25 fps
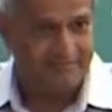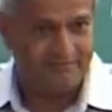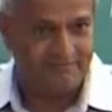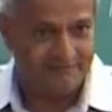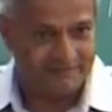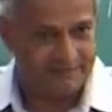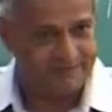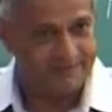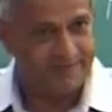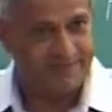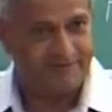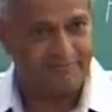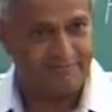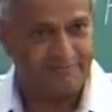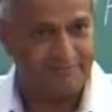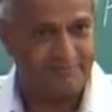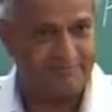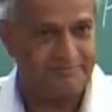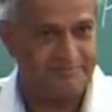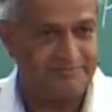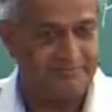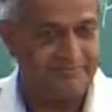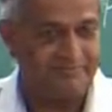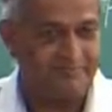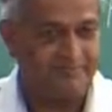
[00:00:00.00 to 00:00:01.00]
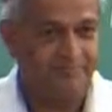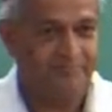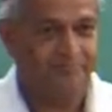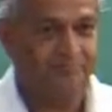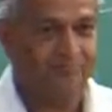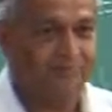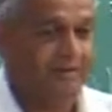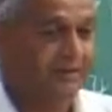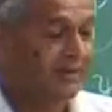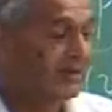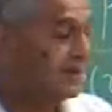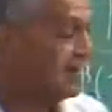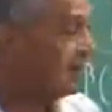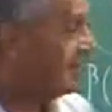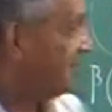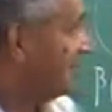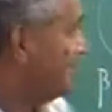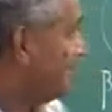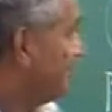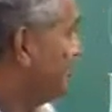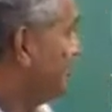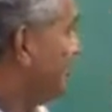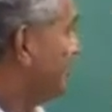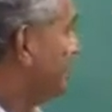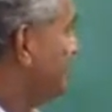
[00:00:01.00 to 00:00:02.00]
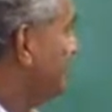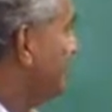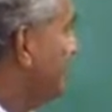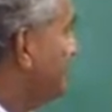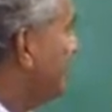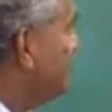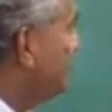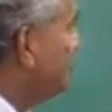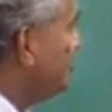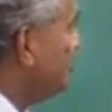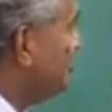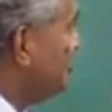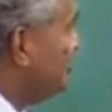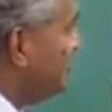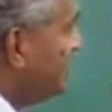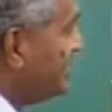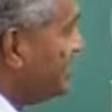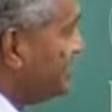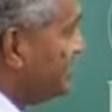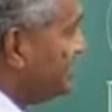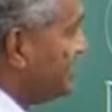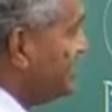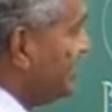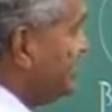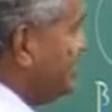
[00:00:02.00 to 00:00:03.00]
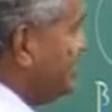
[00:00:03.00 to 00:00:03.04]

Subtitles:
fixed RPM. But when you look at